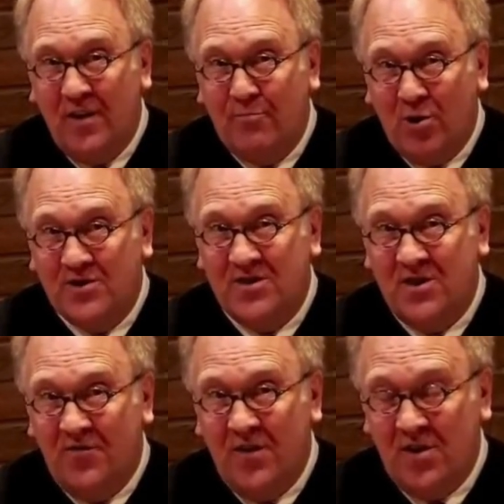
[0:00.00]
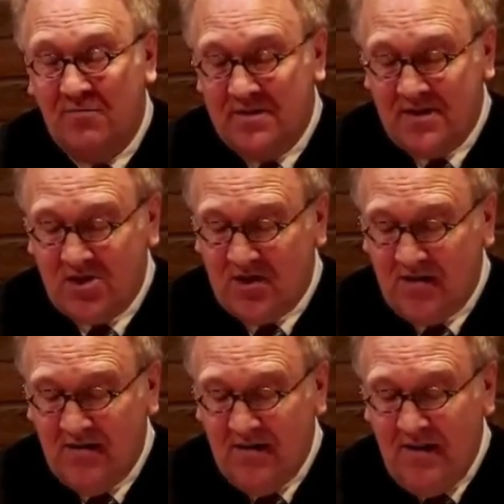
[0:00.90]
person to fill the position.
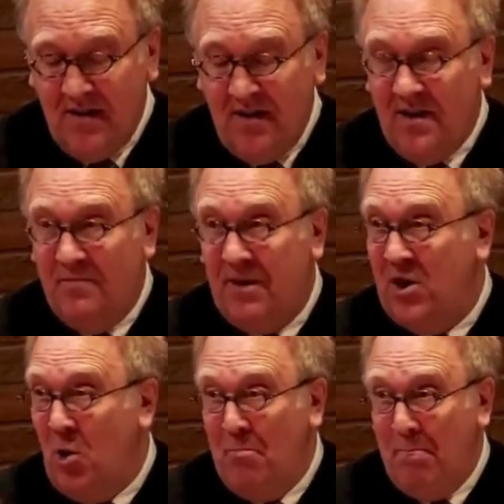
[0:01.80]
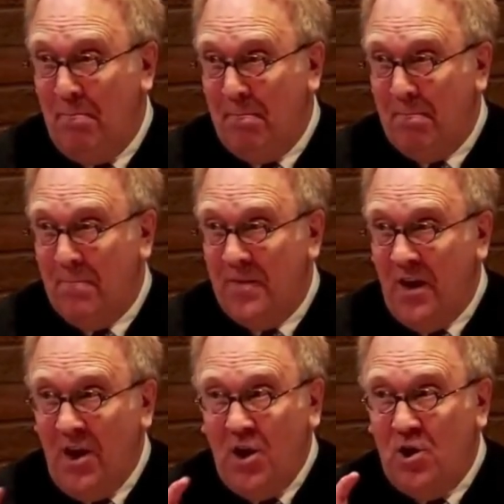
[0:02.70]
But nope.
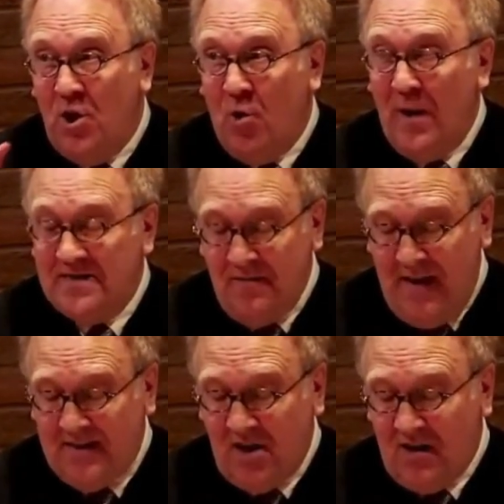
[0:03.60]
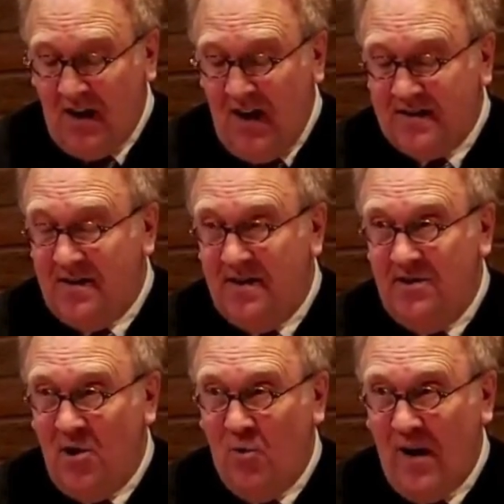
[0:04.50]
No resumes are collected,
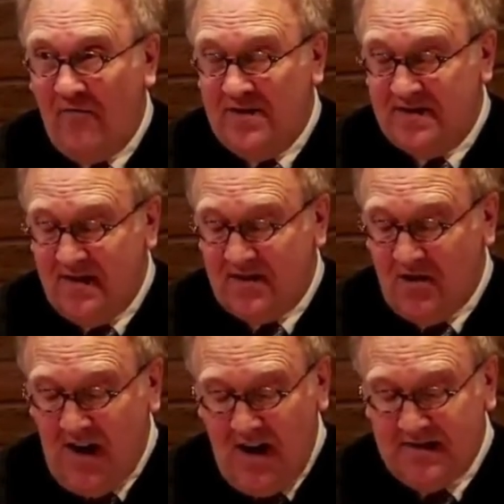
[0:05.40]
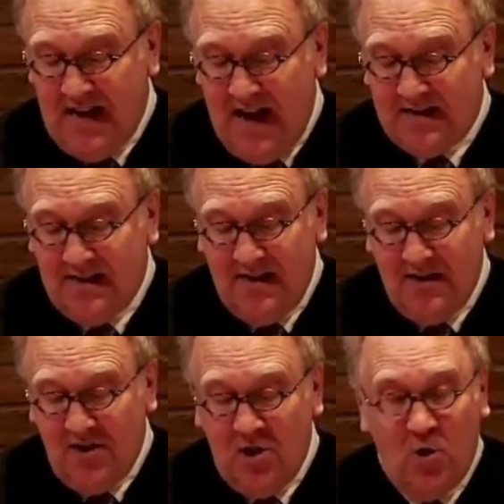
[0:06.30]
no references are contacted,
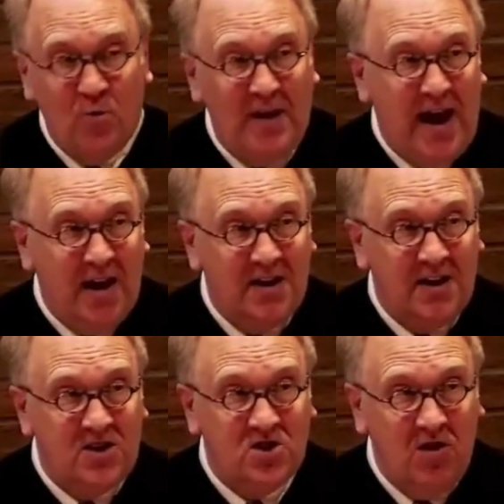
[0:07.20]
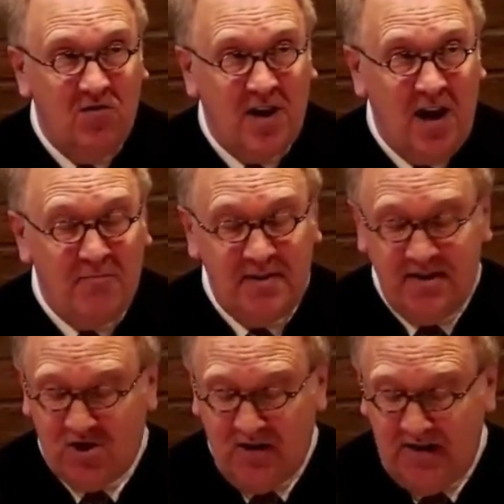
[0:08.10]
no reality show
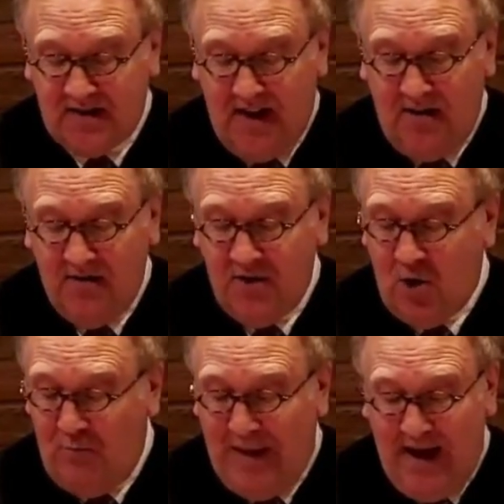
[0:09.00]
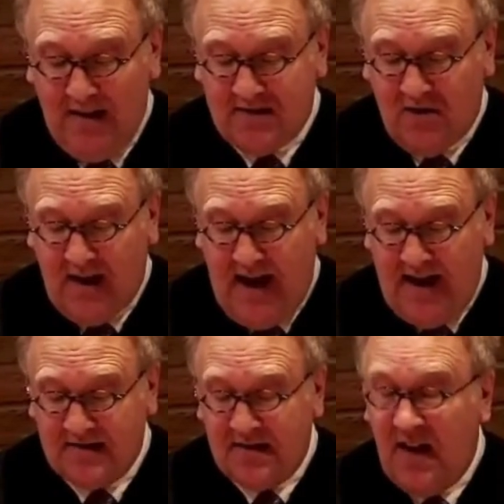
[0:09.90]
competition is held, no ballots are
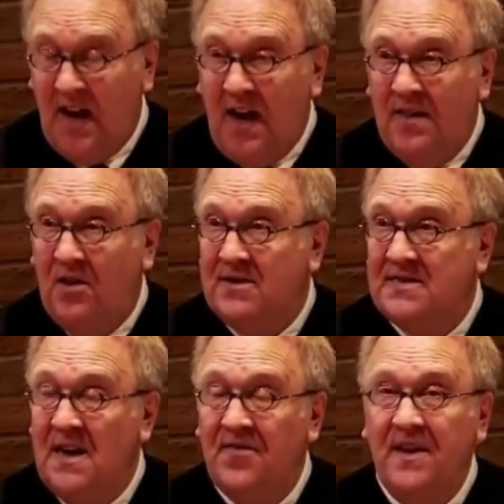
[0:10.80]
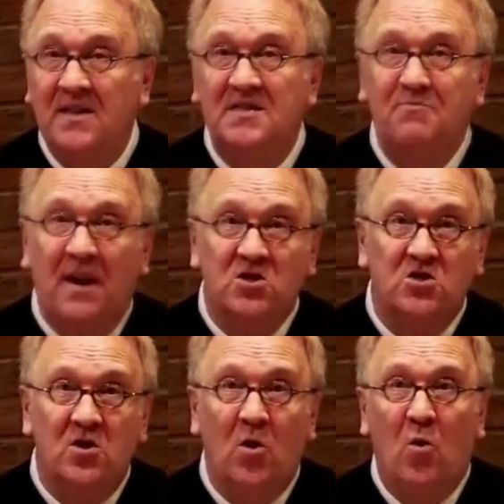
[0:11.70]
cast. There is nothing
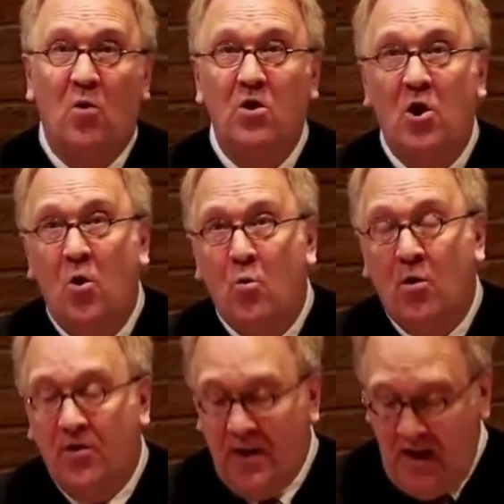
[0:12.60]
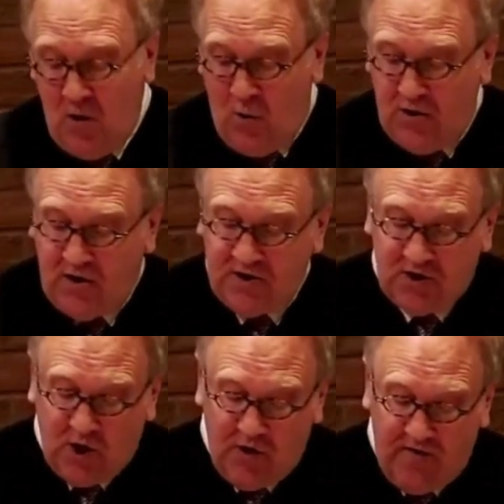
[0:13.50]
special or noteworthy or
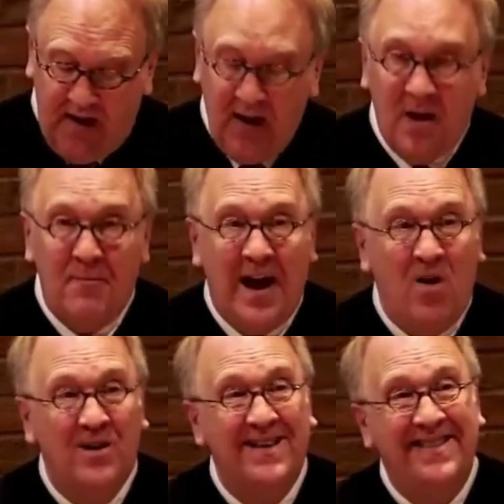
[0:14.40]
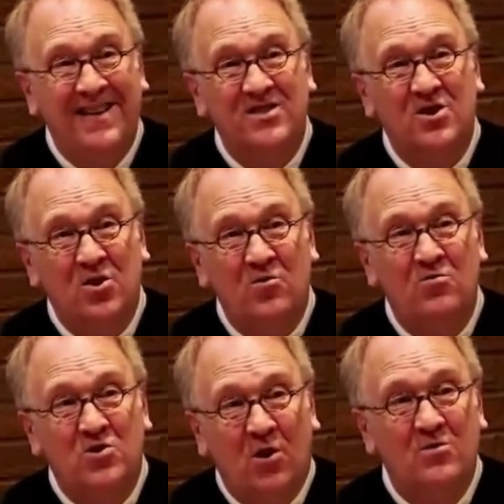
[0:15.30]
deserving about this new
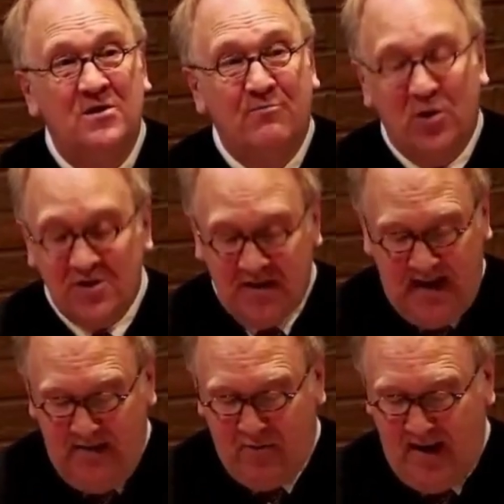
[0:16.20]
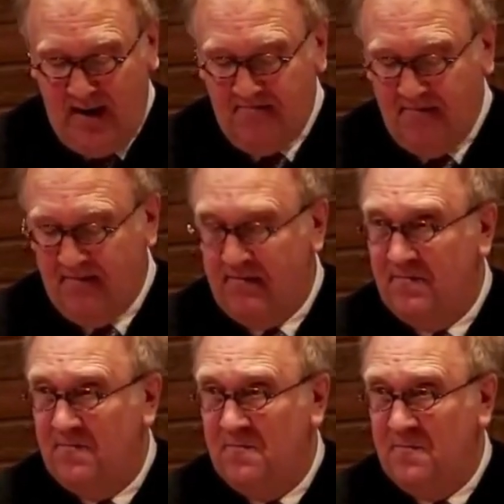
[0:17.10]
chosen person, Abraham.
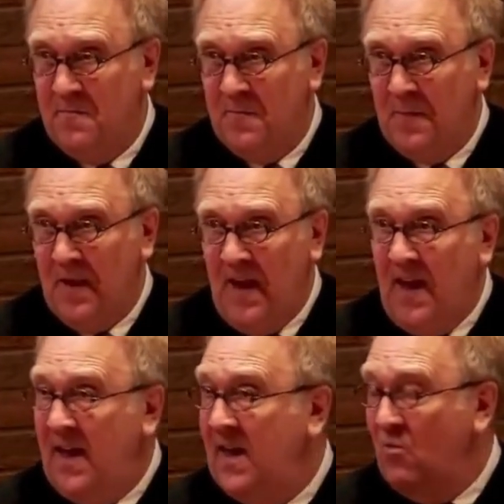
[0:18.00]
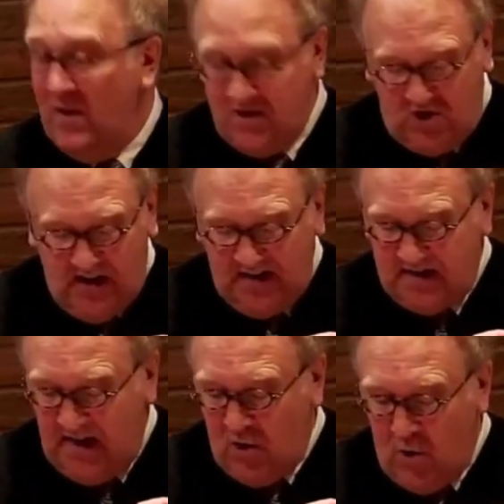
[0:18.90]
He was just
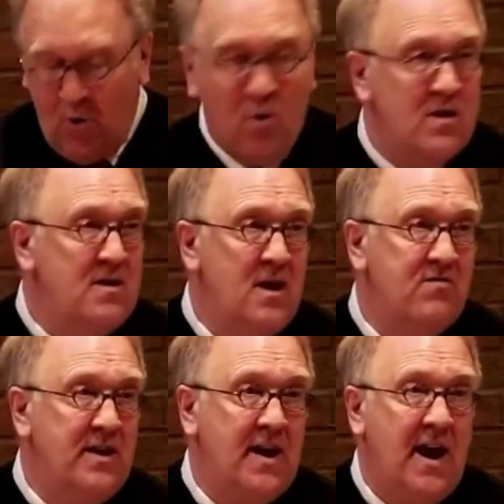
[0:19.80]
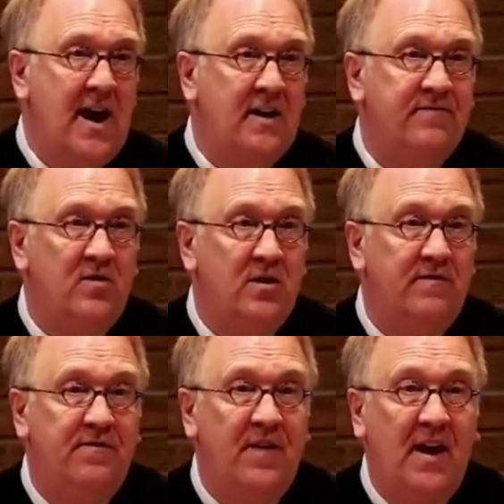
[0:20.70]
an ordinary guy full of
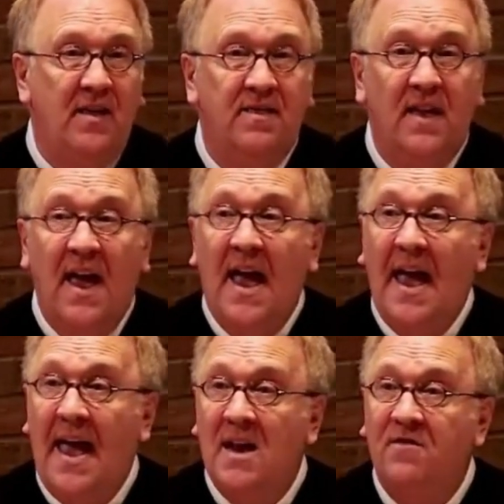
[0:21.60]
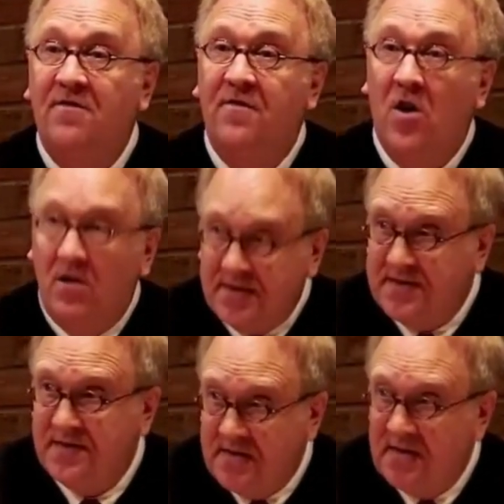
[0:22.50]
faith and
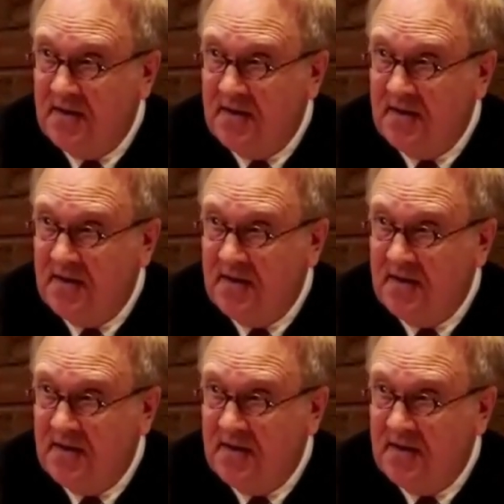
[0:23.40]
faults,